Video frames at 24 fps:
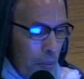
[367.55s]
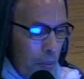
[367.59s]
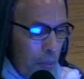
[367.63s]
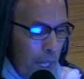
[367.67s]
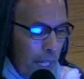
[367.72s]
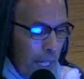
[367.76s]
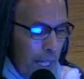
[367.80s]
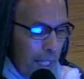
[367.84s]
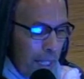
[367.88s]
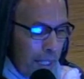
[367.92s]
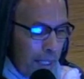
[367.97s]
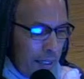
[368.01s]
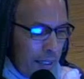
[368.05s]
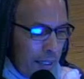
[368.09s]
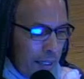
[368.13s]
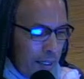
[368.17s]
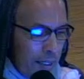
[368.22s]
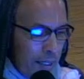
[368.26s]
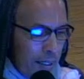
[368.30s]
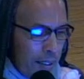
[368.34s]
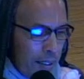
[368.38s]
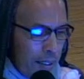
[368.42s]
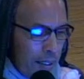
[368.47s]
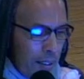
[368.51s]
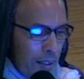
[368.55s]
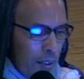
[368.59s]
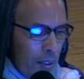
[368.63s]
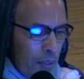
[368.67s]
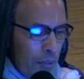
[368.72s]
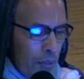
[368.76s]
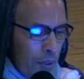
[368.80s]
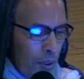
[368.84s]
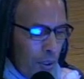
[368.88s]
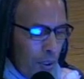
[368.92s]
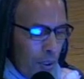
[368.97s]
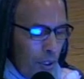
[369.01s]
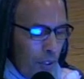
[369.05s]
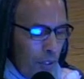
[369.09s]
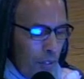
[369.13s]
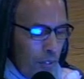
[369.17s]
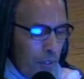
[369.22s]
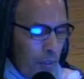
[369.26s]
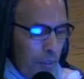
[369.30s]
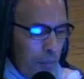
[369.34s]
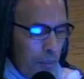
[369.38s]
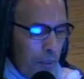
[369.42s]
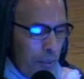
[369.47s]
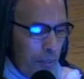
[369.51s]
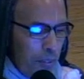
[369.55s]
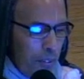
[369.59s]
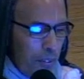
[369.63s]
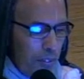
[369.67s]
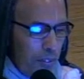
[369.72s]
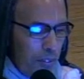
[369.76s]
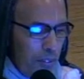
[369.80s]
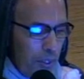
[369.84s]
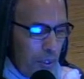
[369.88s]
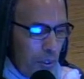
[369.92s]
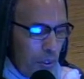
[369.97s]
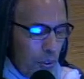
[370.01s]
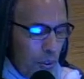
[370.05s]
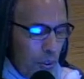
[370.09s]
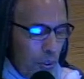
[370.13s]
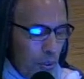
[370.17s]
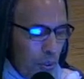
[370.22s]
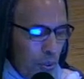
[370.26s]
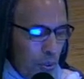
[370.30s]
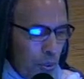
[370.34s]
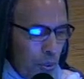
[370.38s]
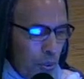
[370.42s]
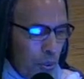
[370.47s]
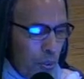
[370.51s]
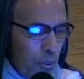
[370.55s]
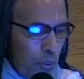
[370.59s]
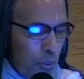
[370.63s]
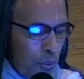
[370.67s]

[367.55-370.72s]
begs will often be refused.